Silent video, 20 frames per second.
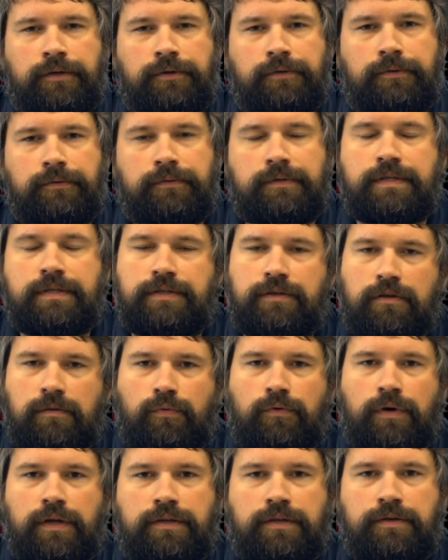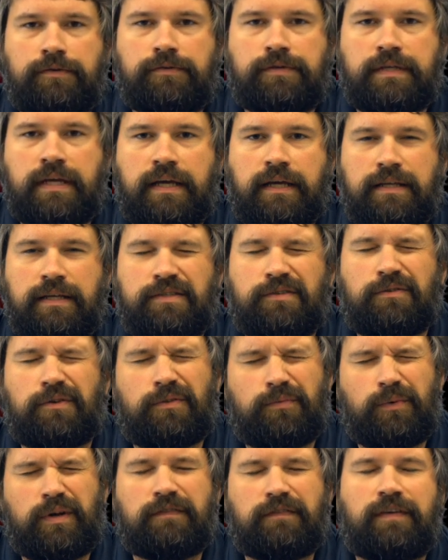to 0.2 seconds or
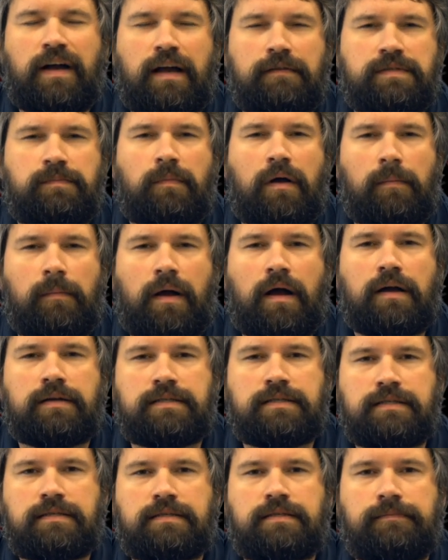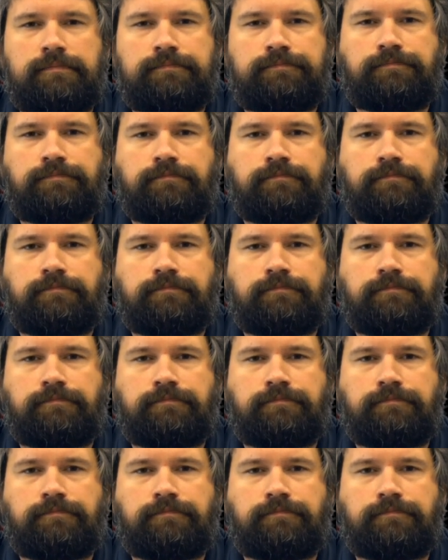3 to 5 small boxes.